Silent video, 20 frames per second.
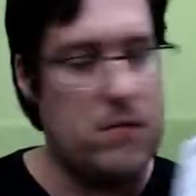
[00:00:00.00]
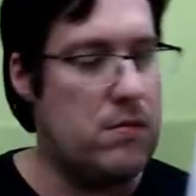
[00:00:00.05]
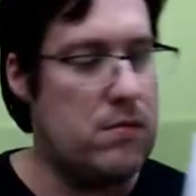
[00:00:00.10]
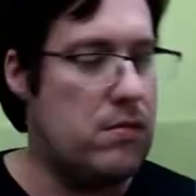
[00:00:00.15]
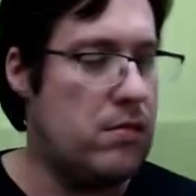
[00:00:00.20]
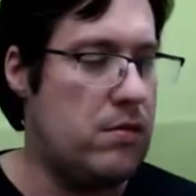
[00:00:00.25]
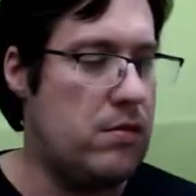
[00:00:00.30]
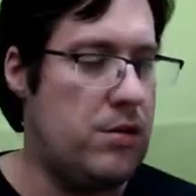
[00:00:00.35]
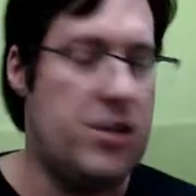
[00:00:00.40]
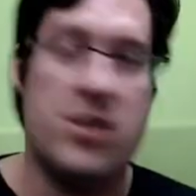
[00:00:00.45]

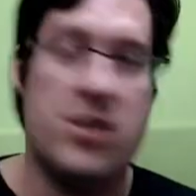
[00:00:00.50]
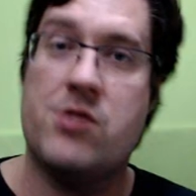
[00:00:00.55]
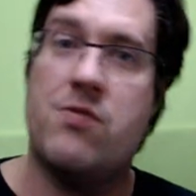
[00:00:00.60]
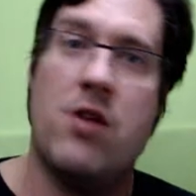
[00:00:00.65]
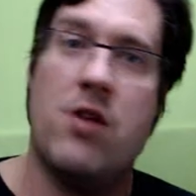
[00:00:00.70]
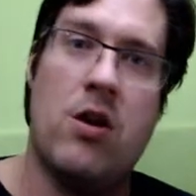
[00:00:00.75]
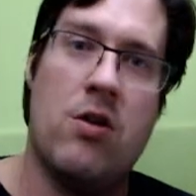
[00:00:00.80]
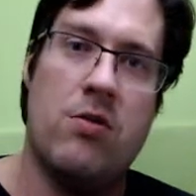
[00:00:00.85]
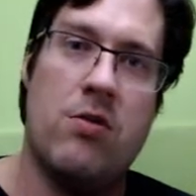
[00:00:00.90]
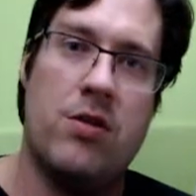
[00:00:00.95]
you just
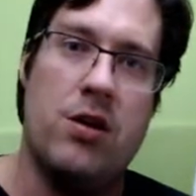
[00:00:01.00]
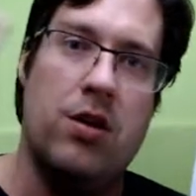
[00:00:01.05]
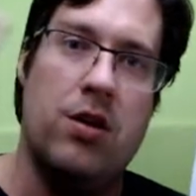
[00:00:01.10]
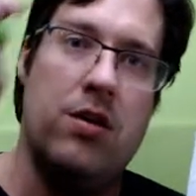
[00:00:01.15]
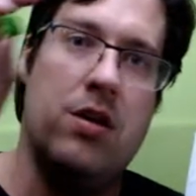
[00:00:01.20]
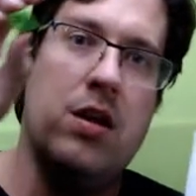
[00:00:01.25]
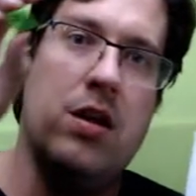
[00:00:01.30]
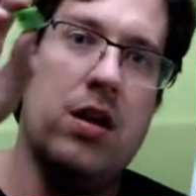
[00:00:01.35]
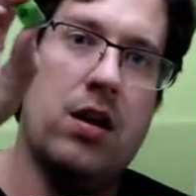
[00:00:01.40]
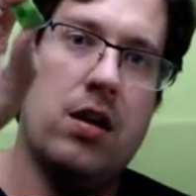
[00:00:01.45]
roll your
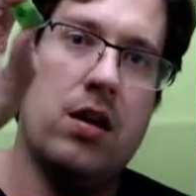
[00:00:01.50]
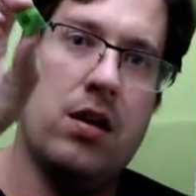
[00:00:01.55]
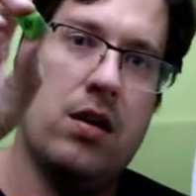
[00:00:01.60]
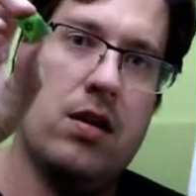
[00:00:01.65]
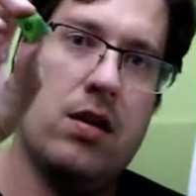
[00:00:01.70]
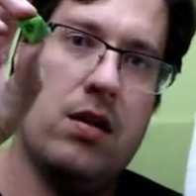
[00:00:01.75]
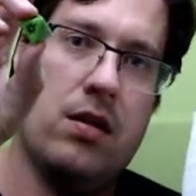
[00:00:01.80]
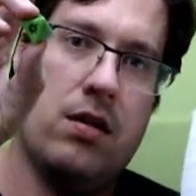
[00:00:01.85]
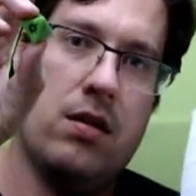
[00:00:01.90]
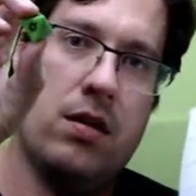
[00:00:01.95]

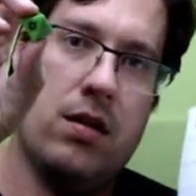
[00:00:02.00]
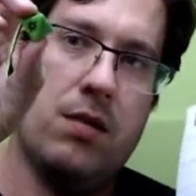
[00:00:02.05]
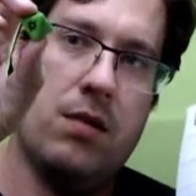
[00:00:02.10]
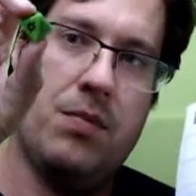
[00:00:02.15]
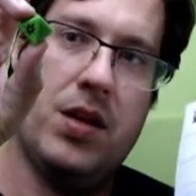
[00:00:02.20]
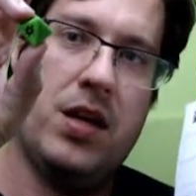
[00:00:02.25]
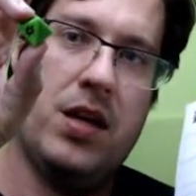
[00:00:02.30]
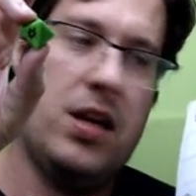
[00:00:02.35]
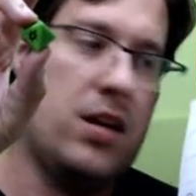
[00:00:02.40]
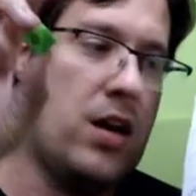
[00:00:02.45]

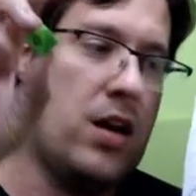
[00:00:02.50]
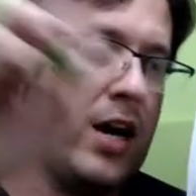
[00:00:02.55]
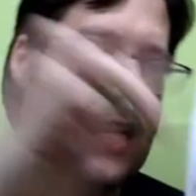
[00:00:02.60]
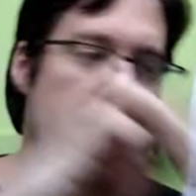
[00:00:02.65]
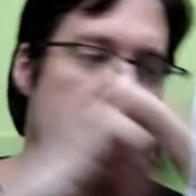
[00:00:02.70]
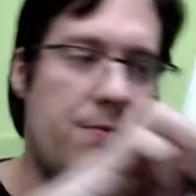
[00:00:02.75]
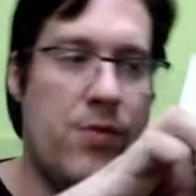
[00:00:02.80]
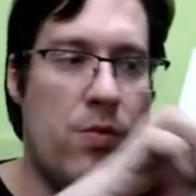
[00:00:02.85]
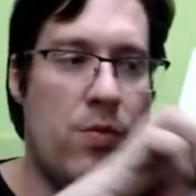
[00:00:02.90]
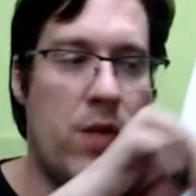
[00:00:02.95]
ability dice for
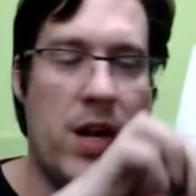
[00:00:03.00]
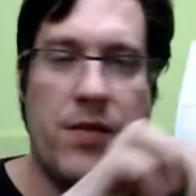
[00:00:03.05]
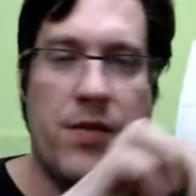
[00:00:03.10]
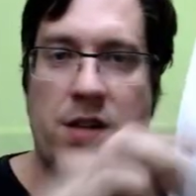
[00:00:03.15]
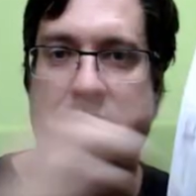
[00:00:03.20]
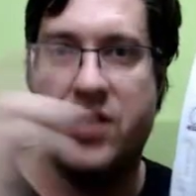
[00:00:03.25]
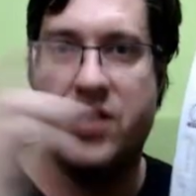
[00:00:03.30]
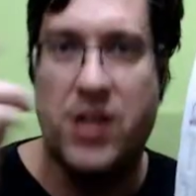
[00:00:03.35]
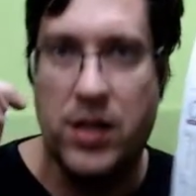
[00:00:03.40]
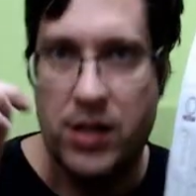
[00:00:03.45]
whatever the
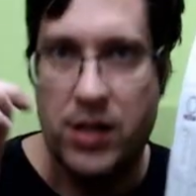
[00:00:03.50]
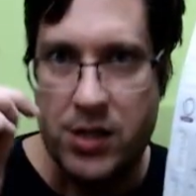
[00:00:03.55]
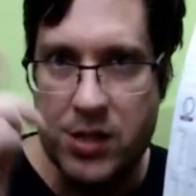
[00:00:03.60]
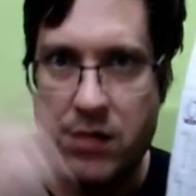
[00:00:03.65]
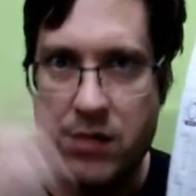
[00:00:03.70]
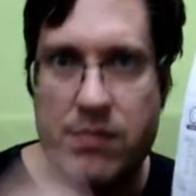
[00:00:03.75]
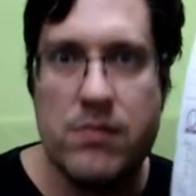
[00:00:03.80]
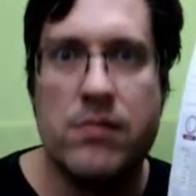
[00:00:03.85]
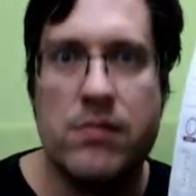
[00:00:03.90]
skill is.